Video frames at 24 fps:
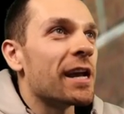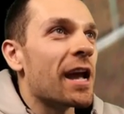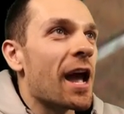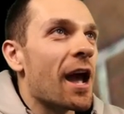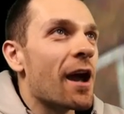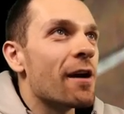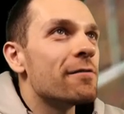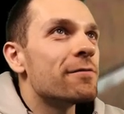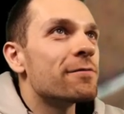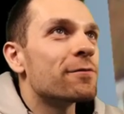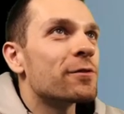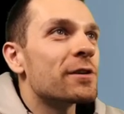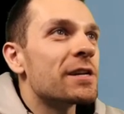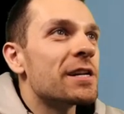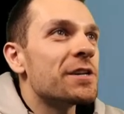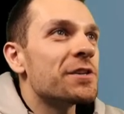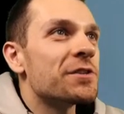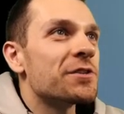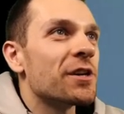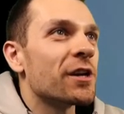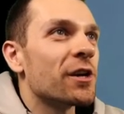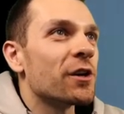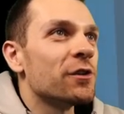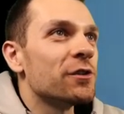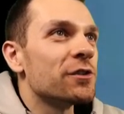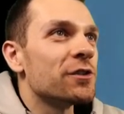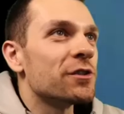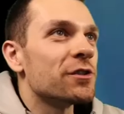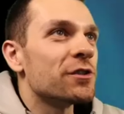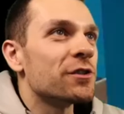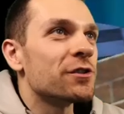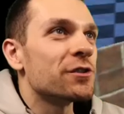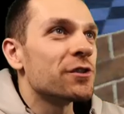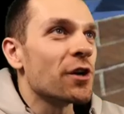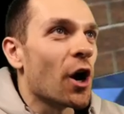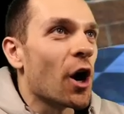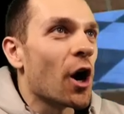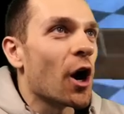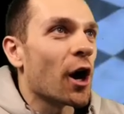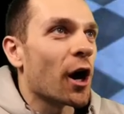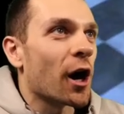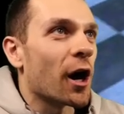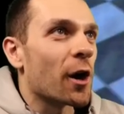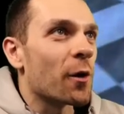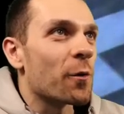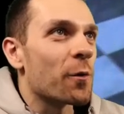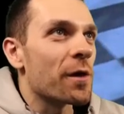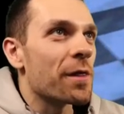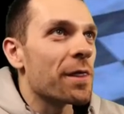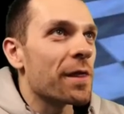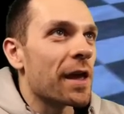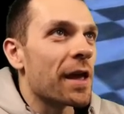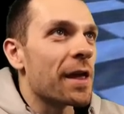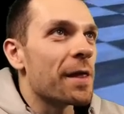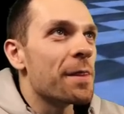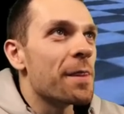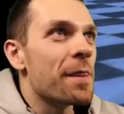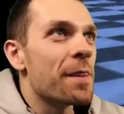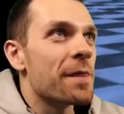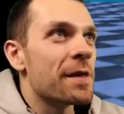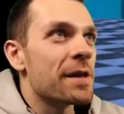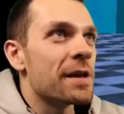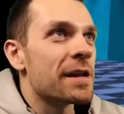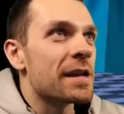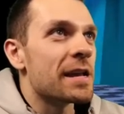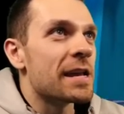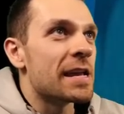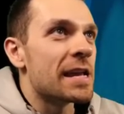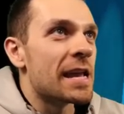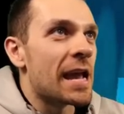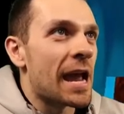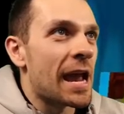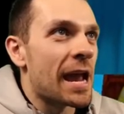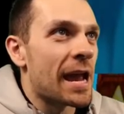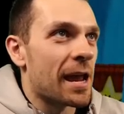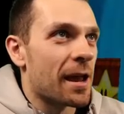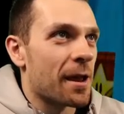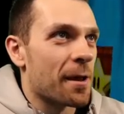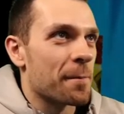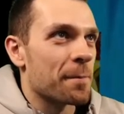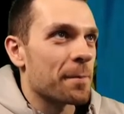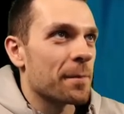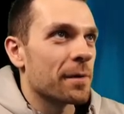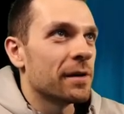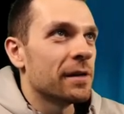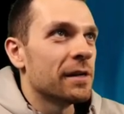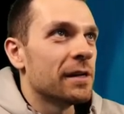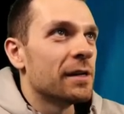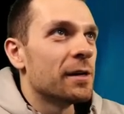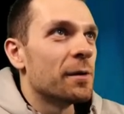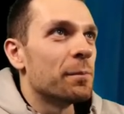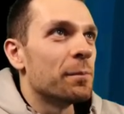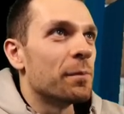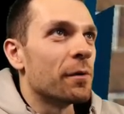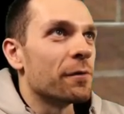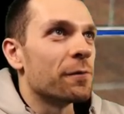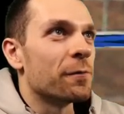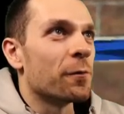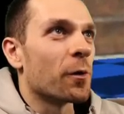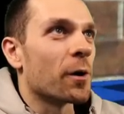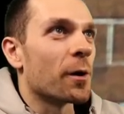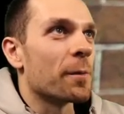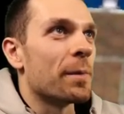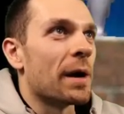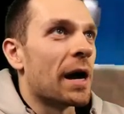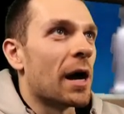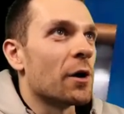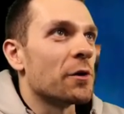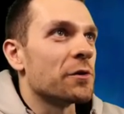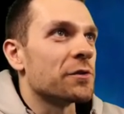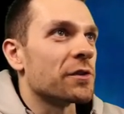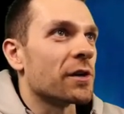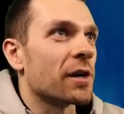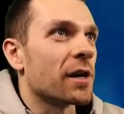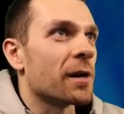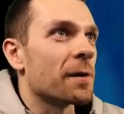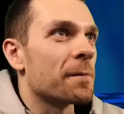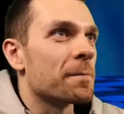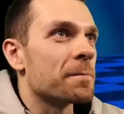every single star within the game before Bowser.